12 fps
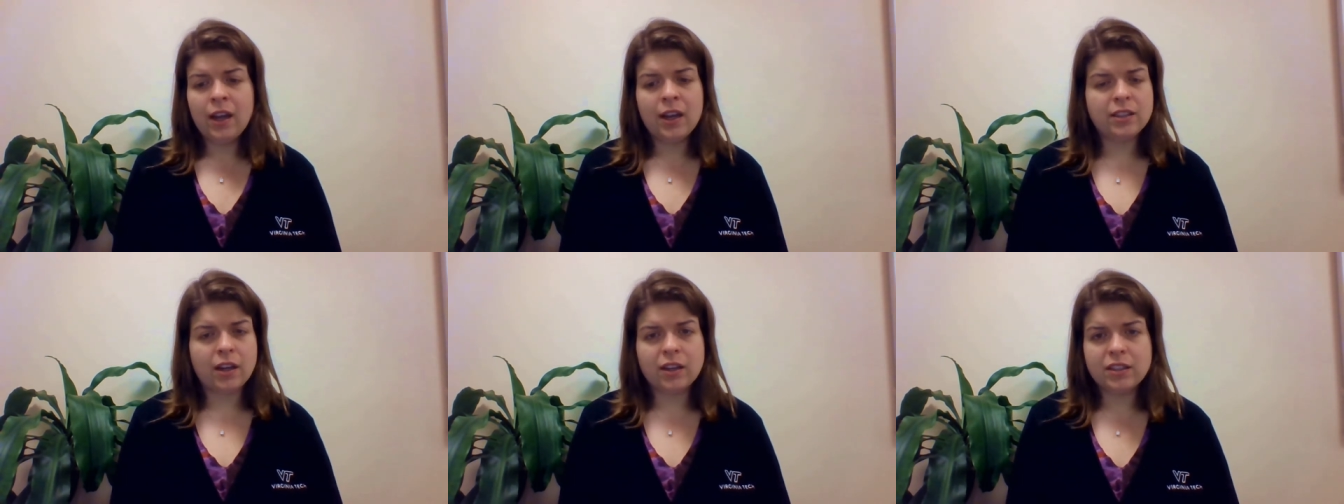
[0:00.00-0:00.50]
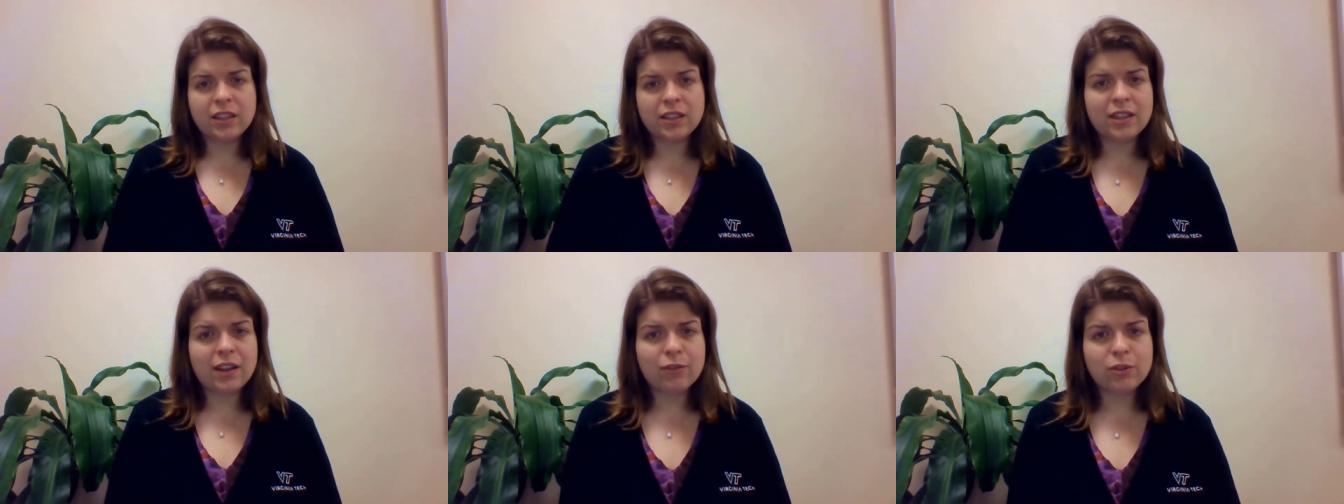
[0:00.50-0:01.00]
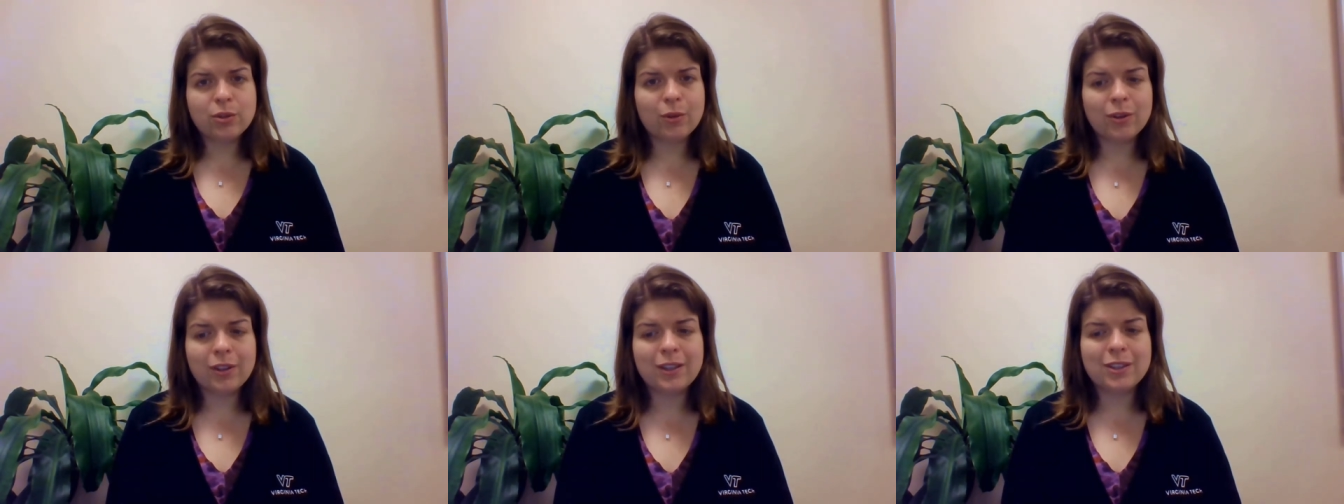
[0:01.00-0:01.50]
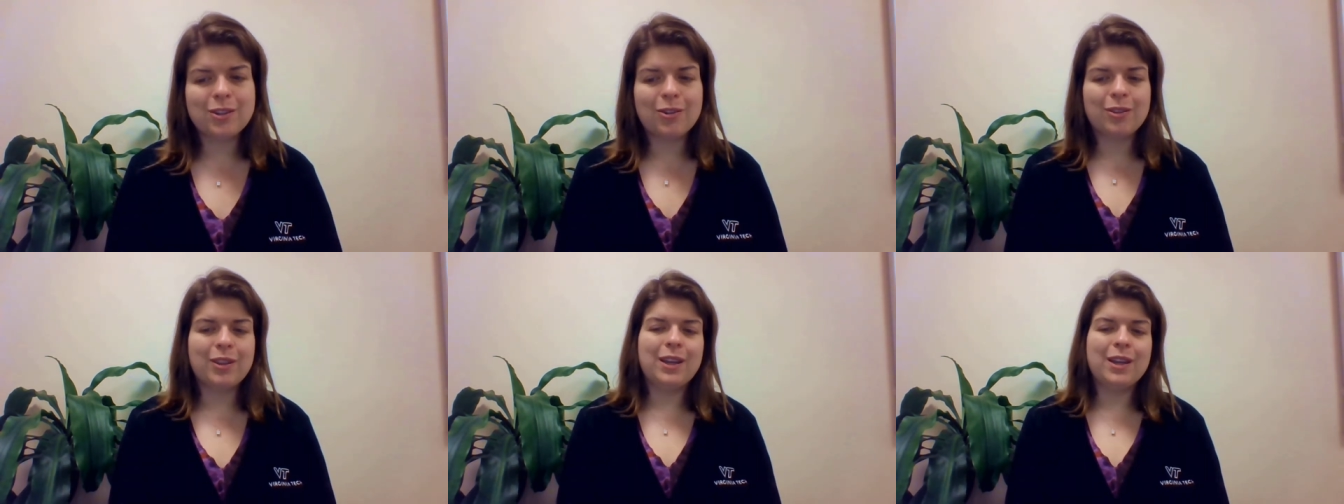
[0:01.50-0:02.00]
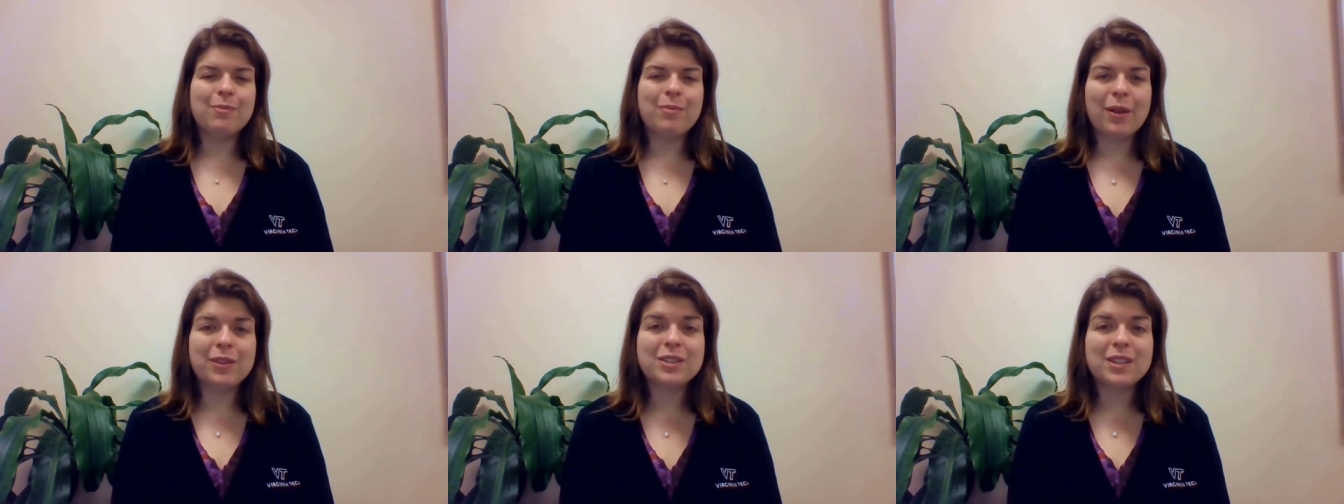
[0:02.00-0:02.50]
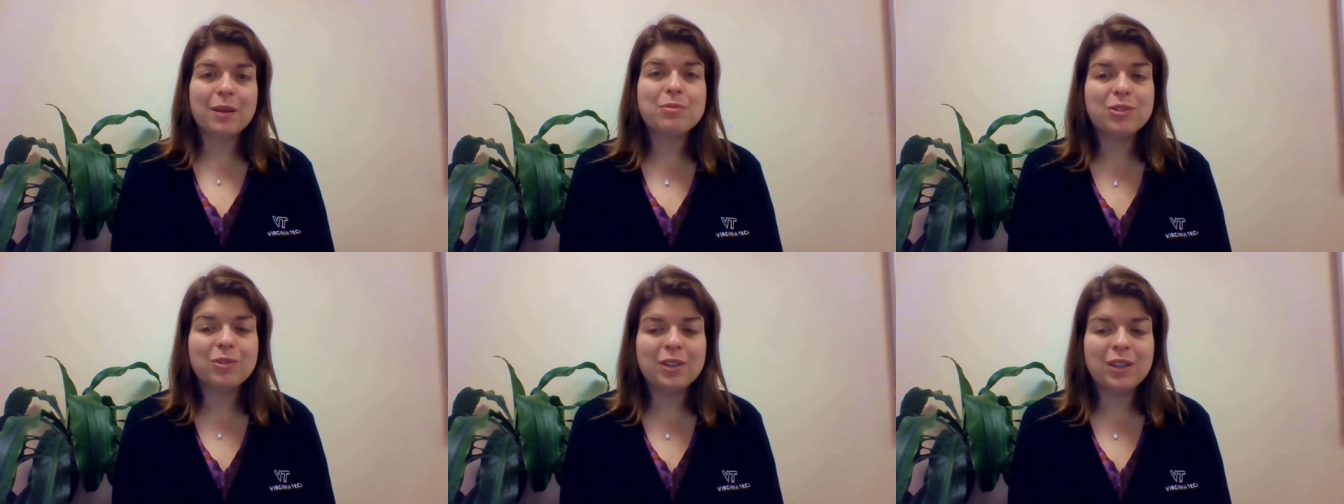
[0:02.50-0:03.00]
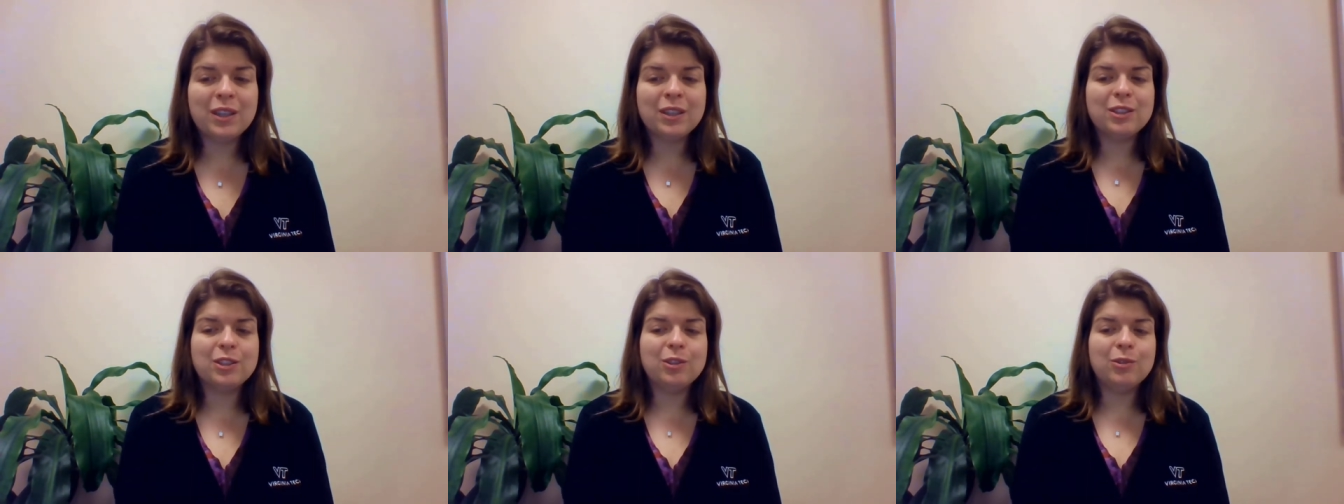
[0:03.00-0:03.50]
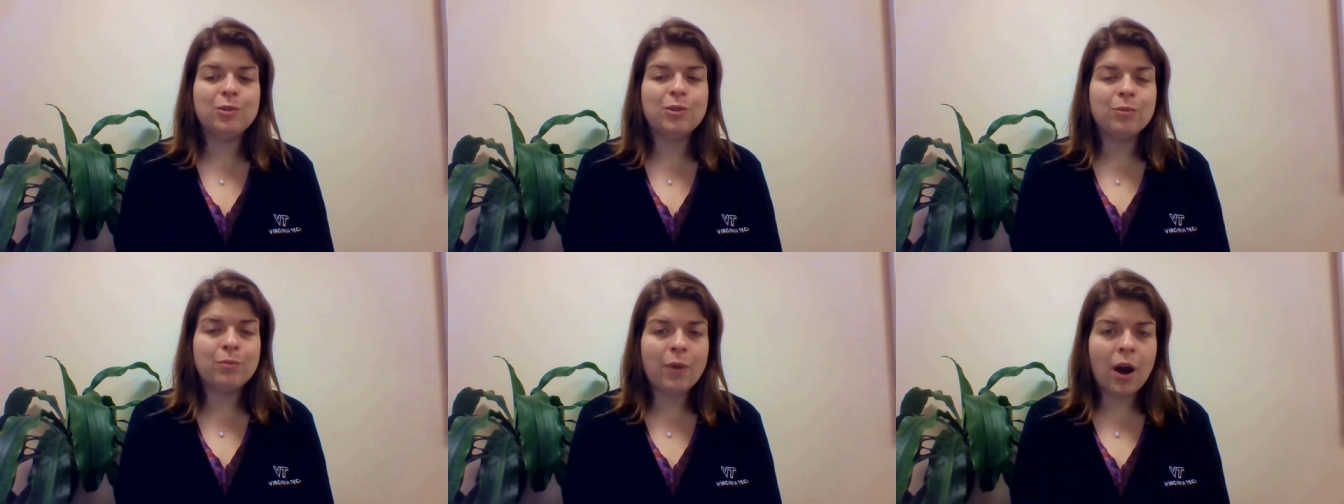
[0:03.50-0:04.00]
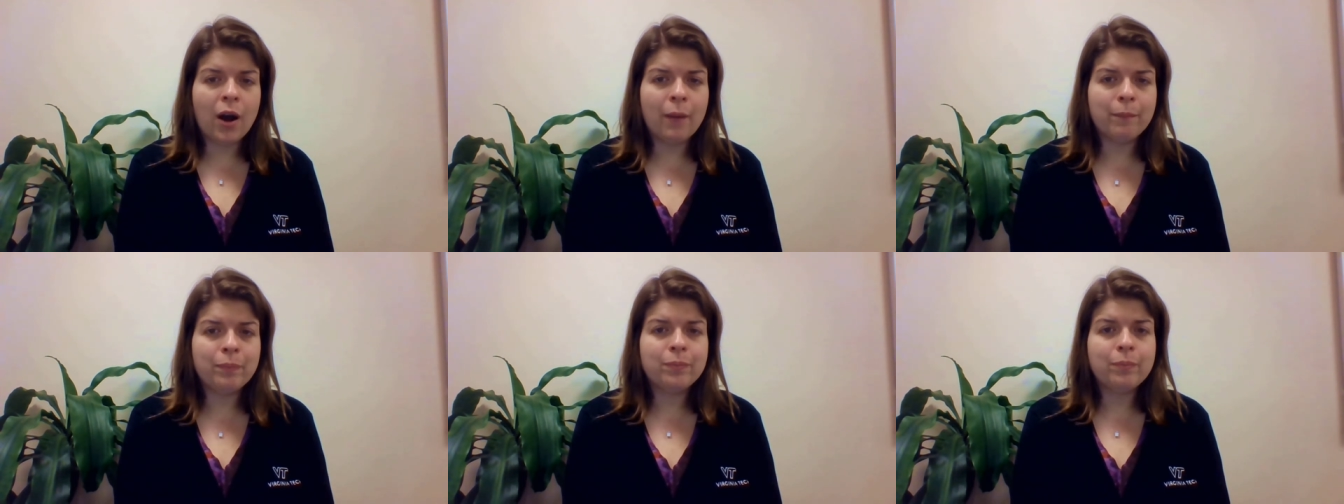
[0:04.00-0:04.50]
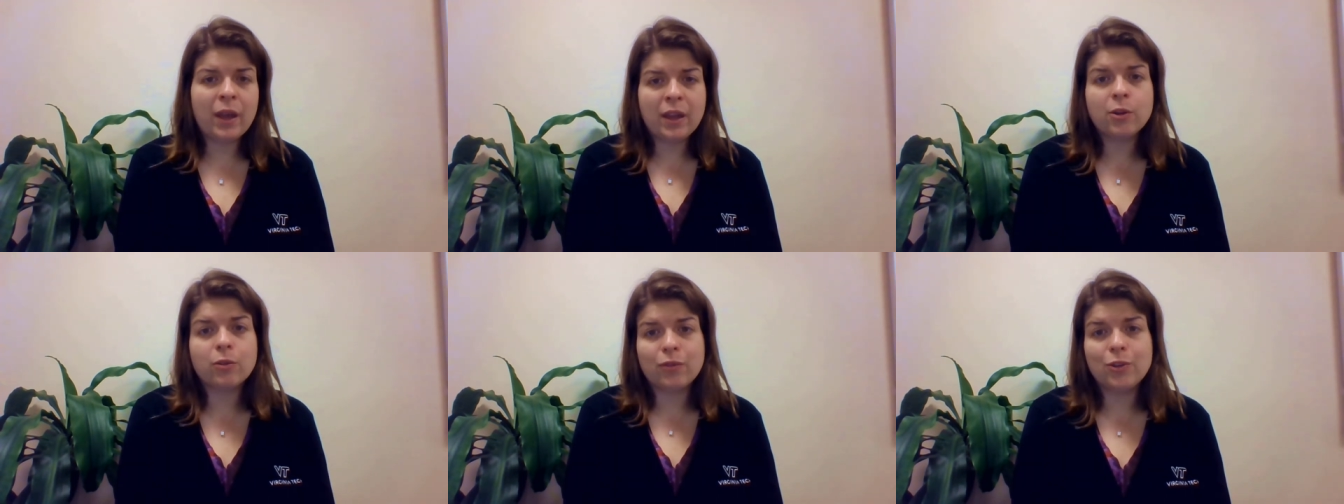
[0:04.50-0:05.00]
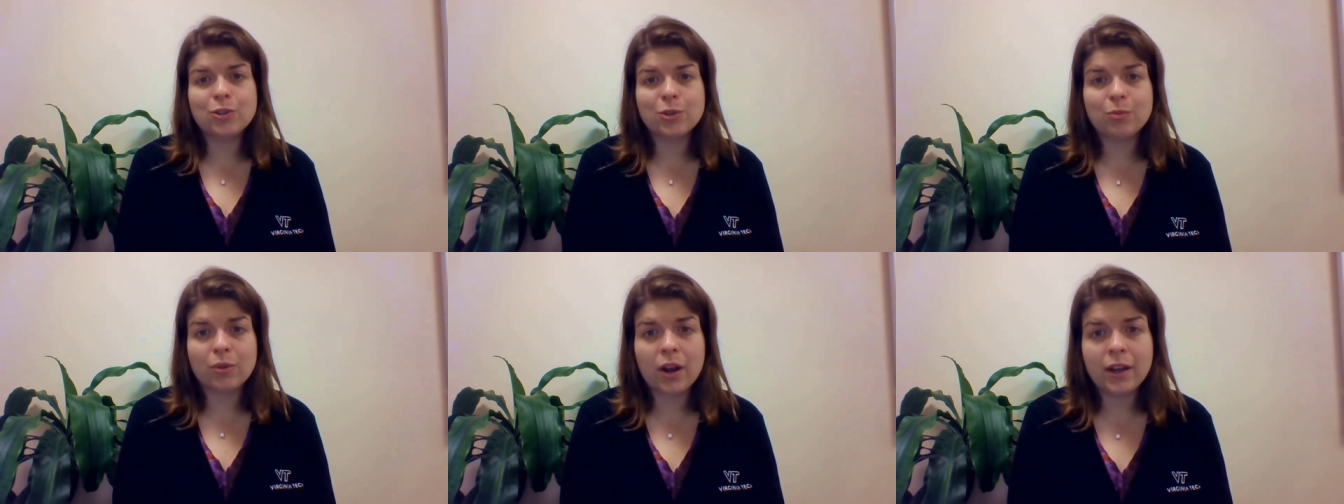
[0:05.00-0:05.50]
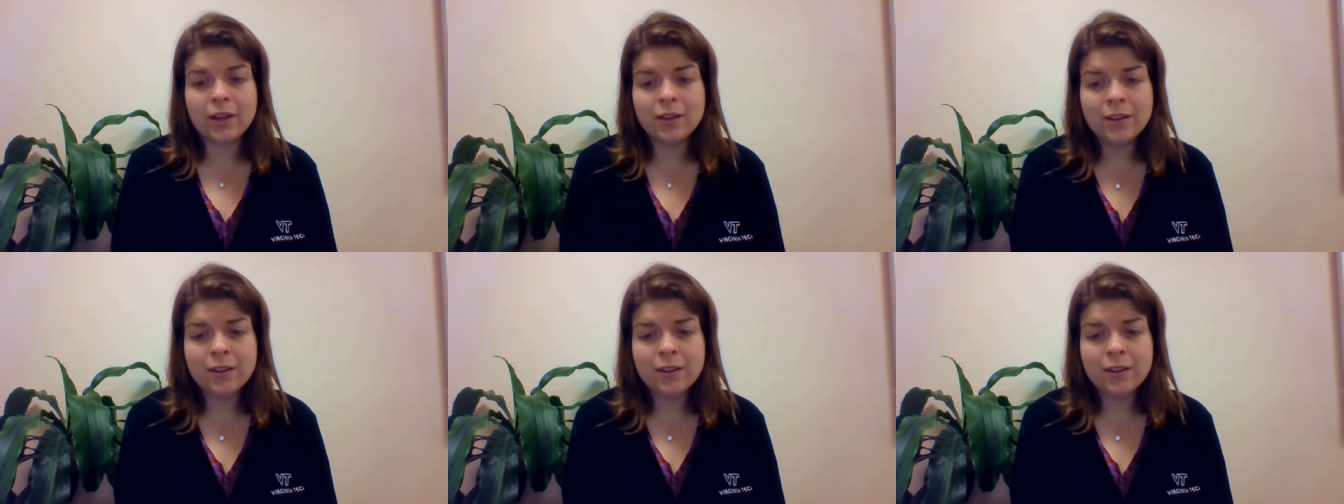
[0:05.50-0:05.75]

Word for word: It's honestly, it's never too early to start thinking about the steps you'll need to um, make your future bright.